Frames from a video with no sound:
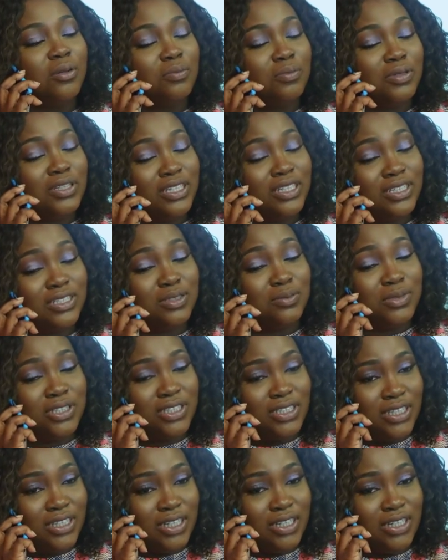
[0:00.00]
Please,
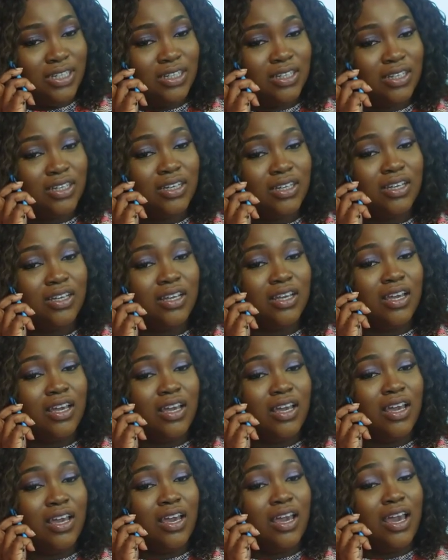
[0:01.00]
Mide,
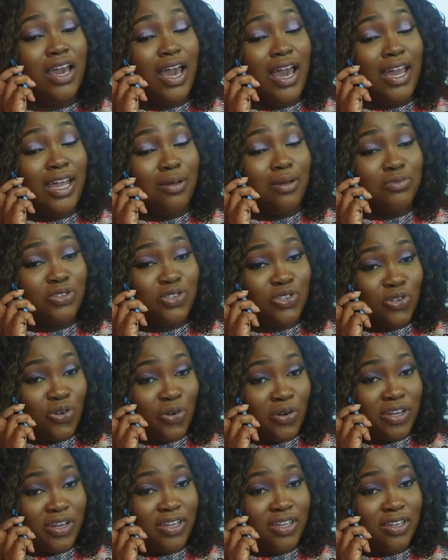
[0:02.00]
I am
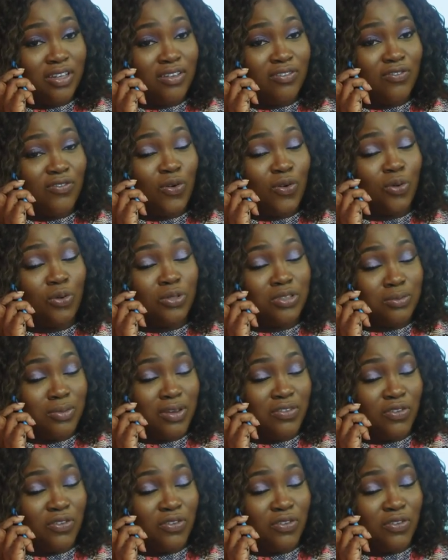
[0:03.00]
sorry for holding my